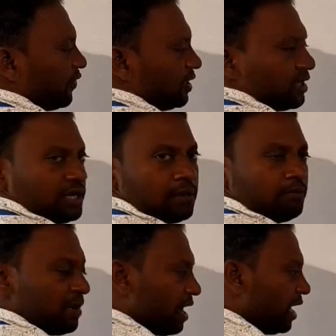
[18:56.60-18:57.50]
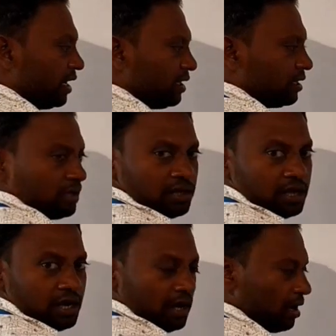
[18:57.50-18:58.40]
is passed through the
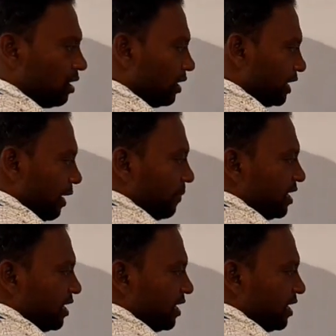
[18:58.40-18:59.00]
H2n,